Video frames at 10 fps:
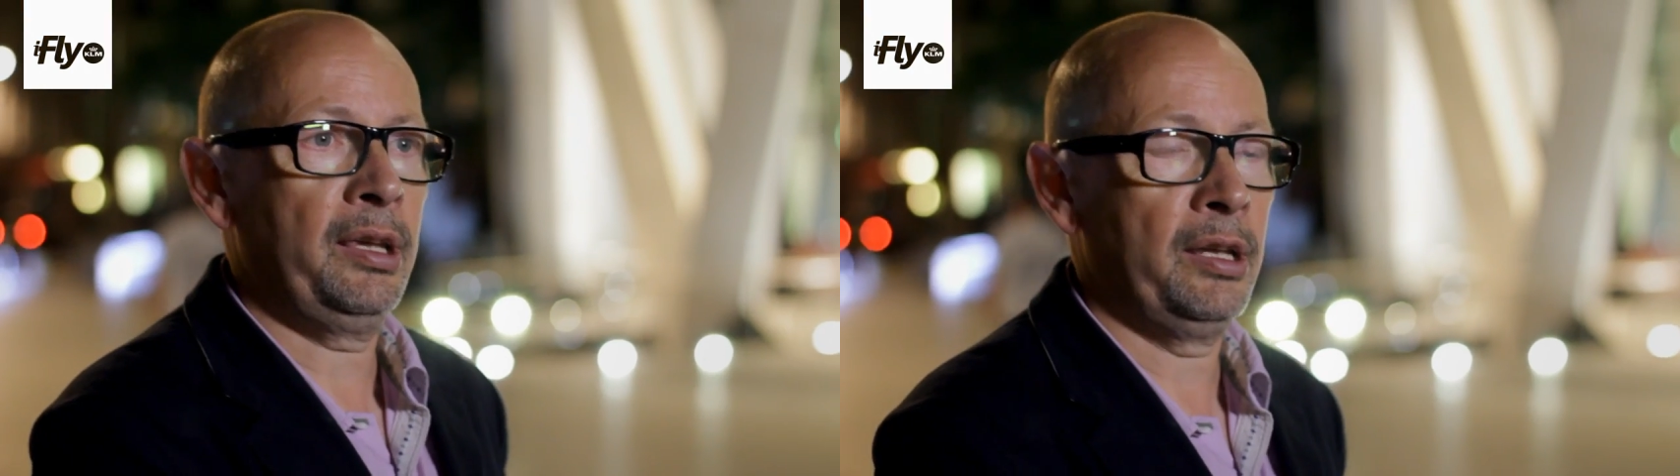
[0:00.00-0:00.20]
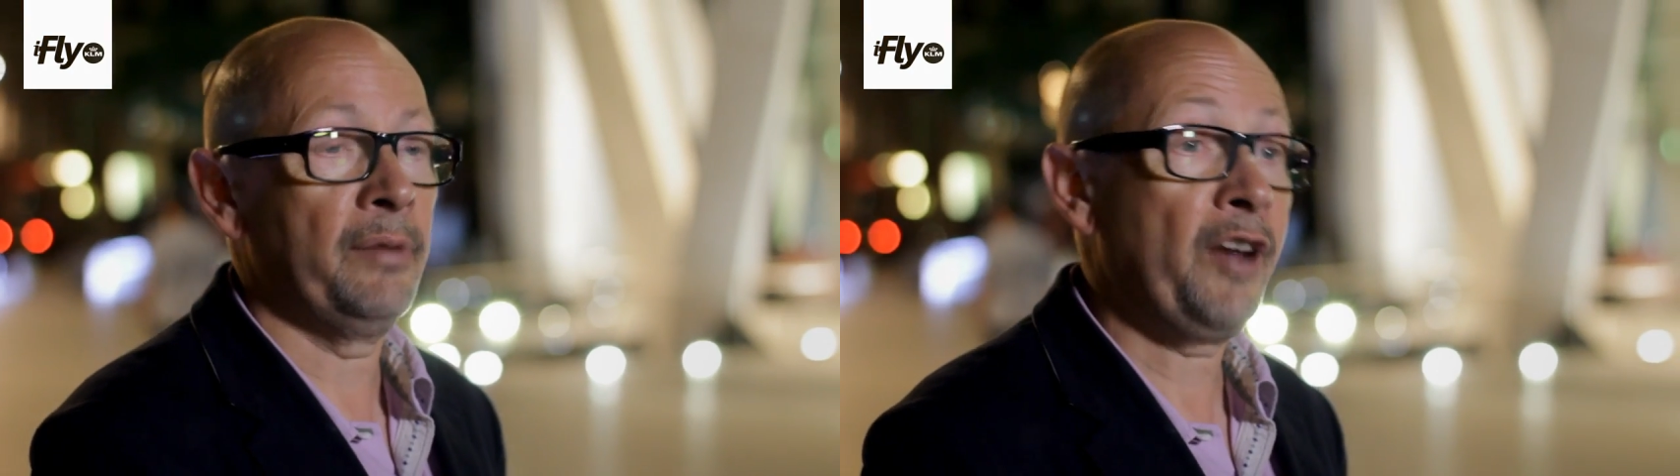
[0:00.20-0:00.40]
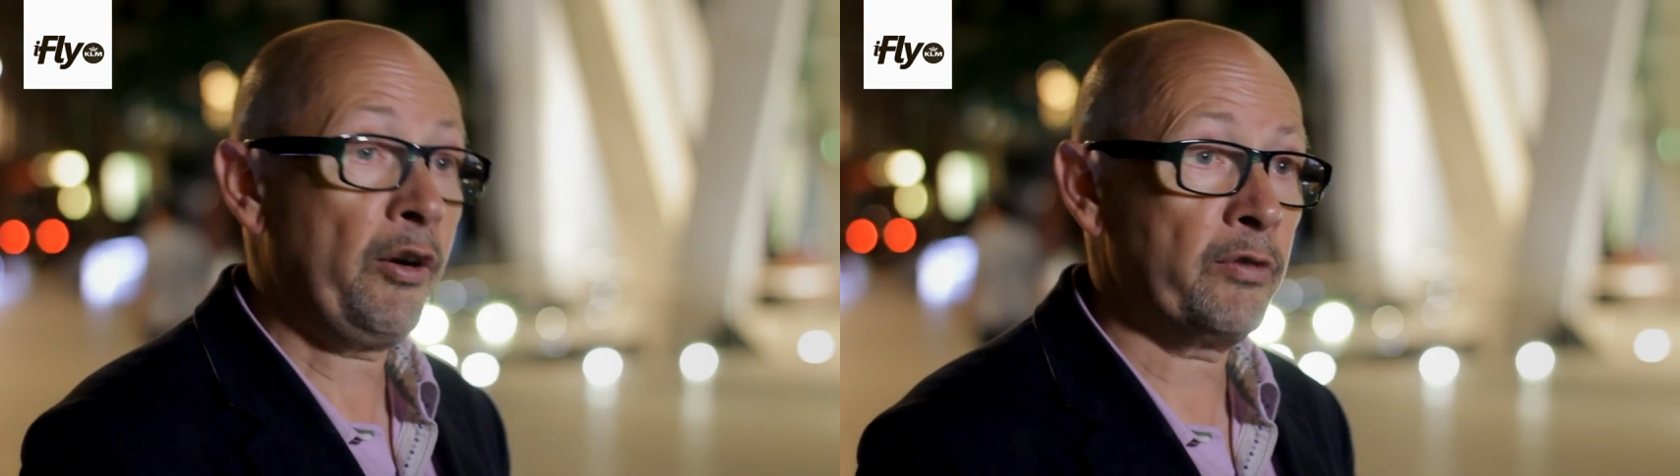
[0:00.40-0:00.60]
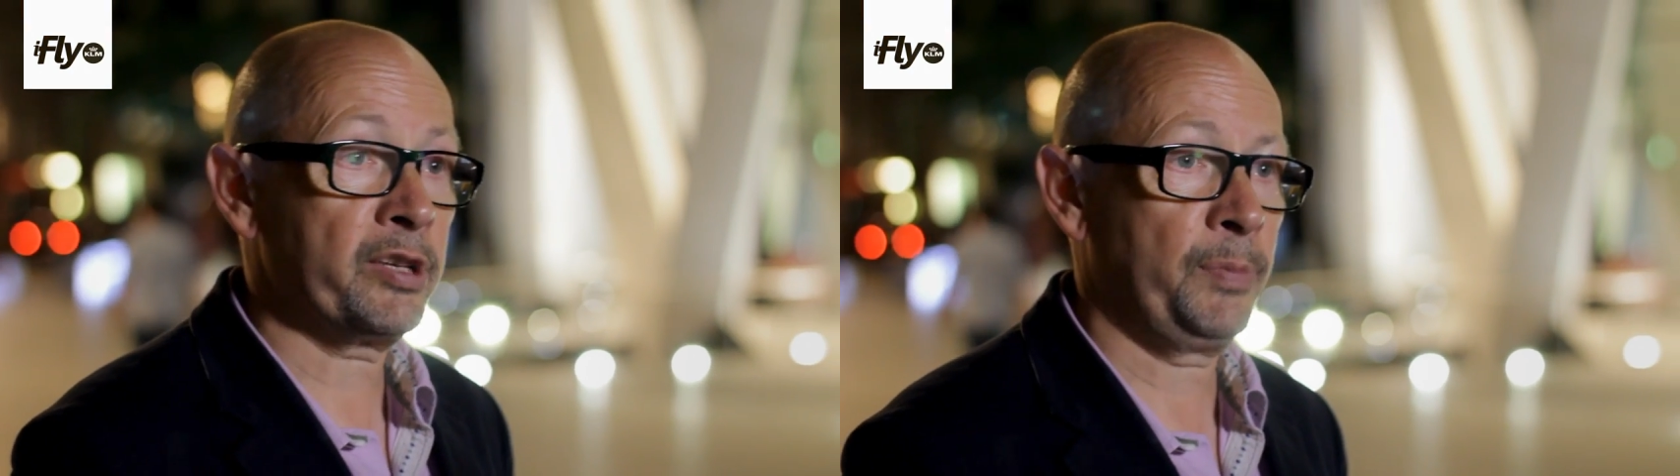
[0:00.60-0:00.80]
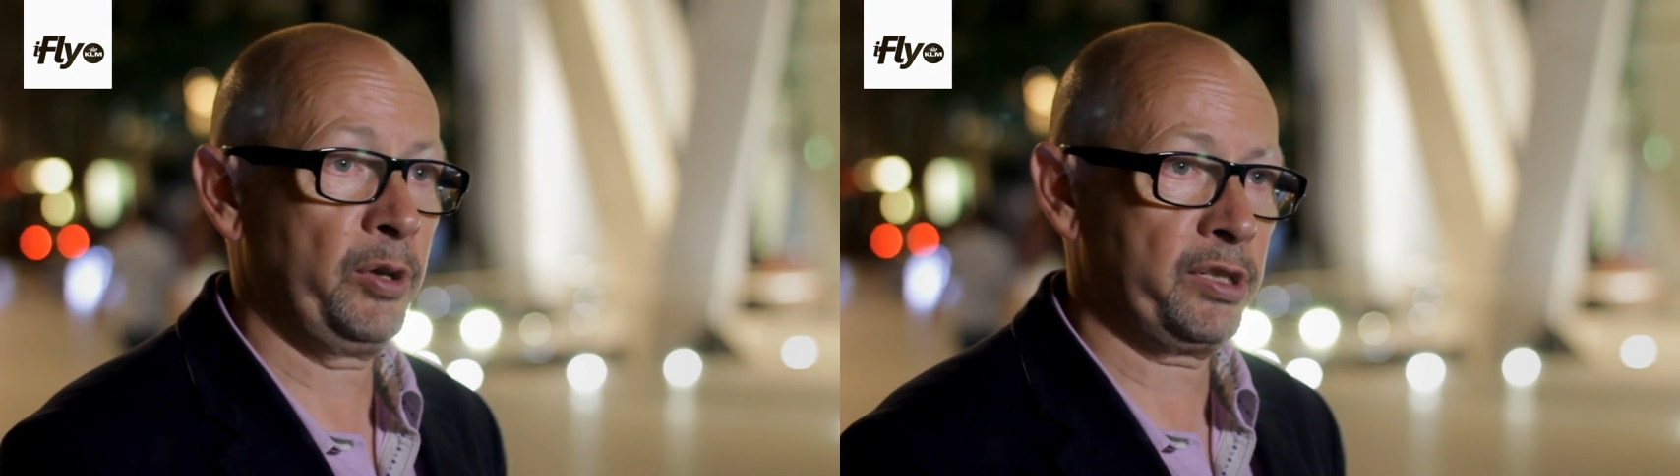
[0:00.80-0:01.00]
in a very
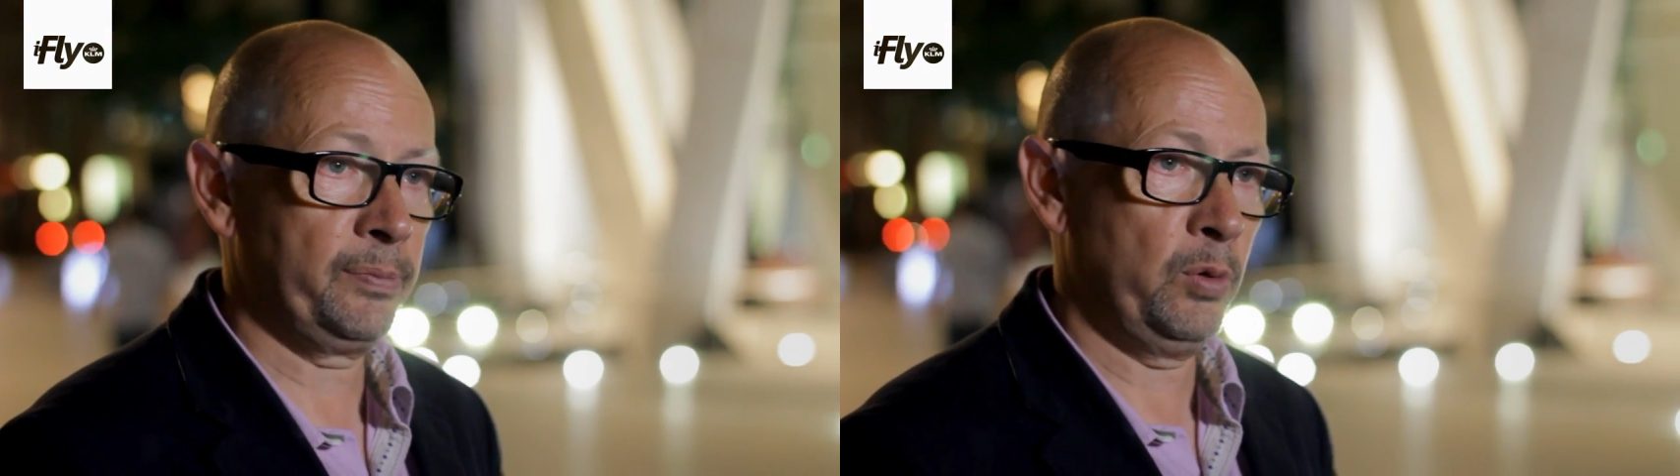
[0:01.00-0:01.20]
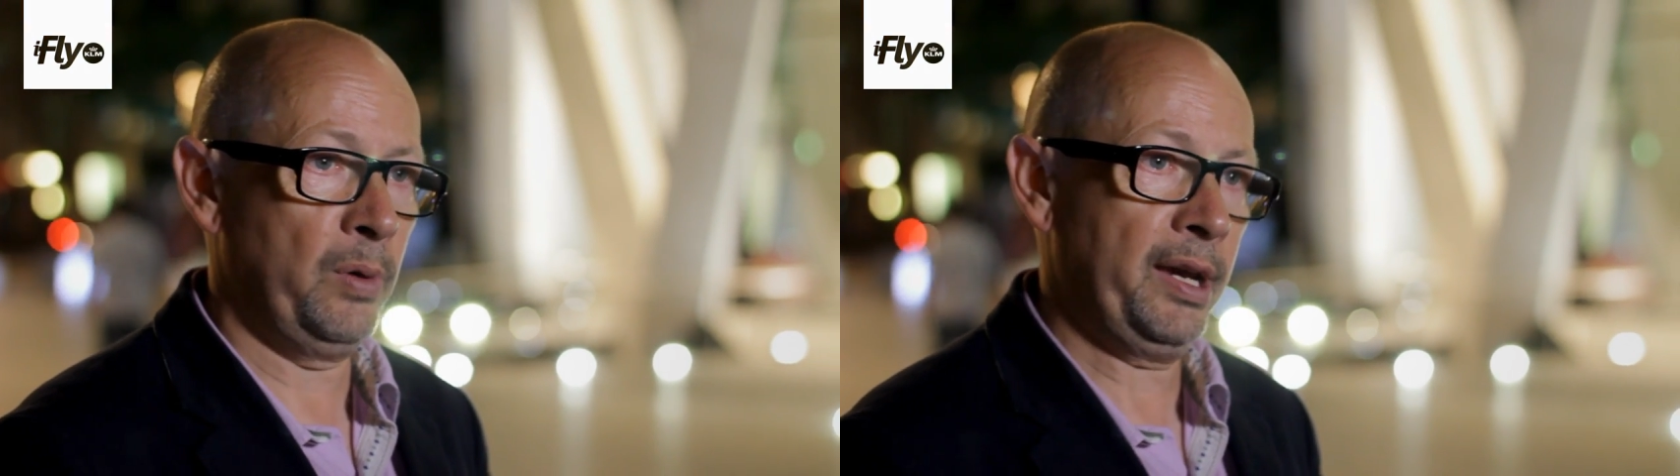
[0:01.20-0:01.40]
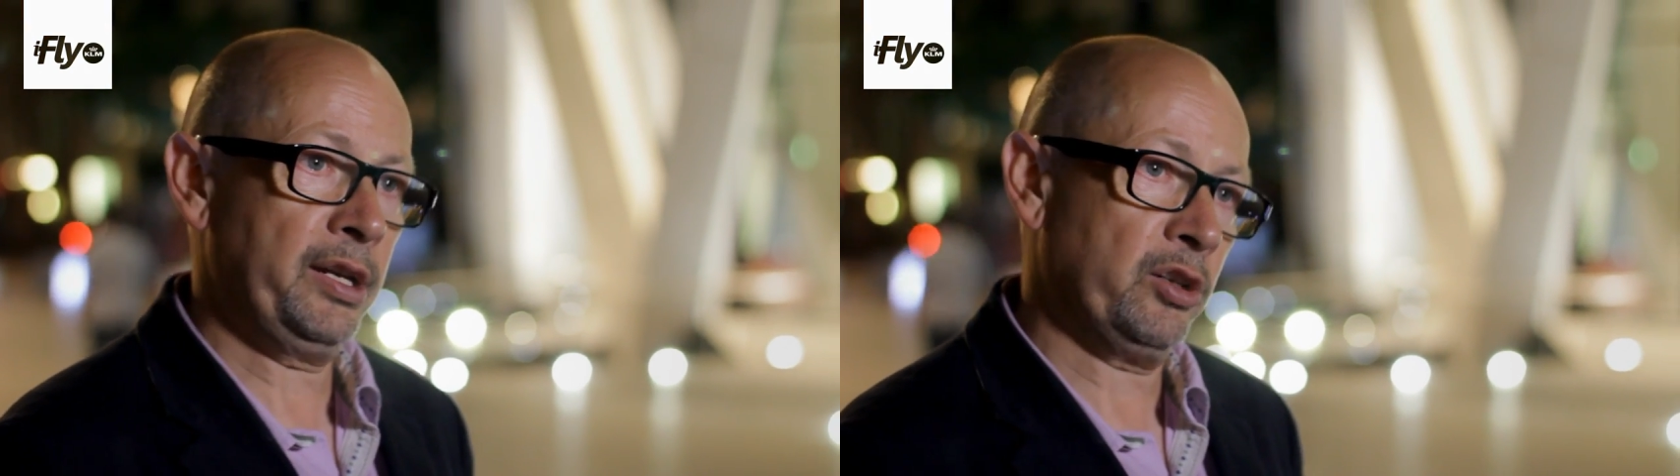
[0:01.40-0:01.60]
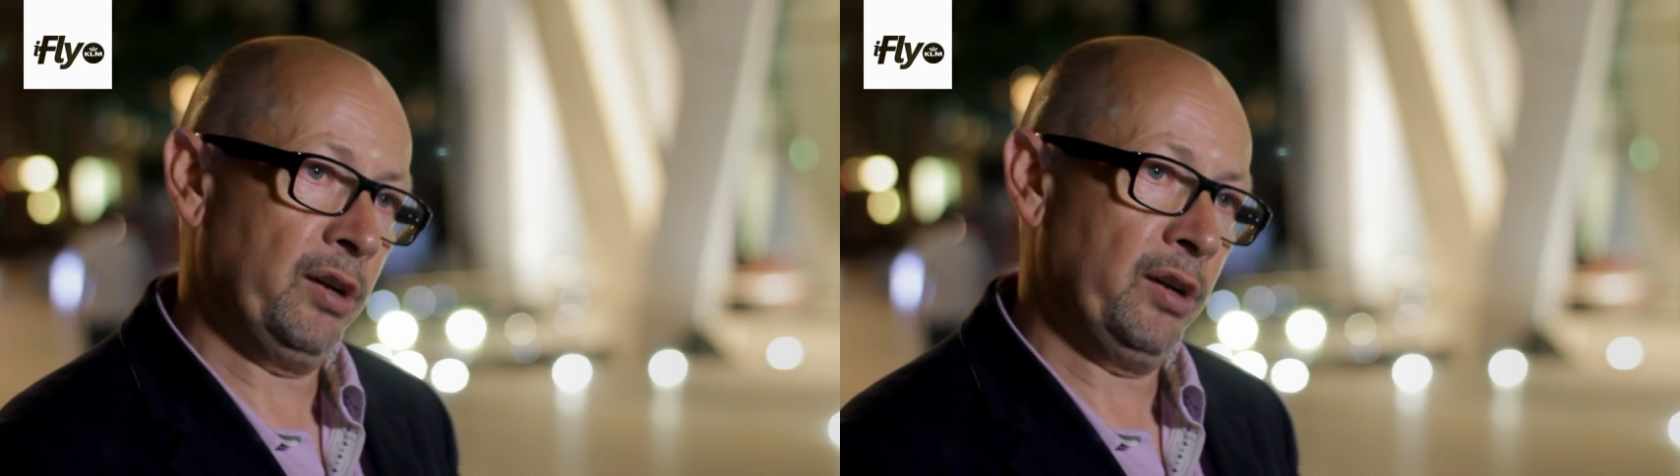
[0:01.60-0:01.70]
responsible way,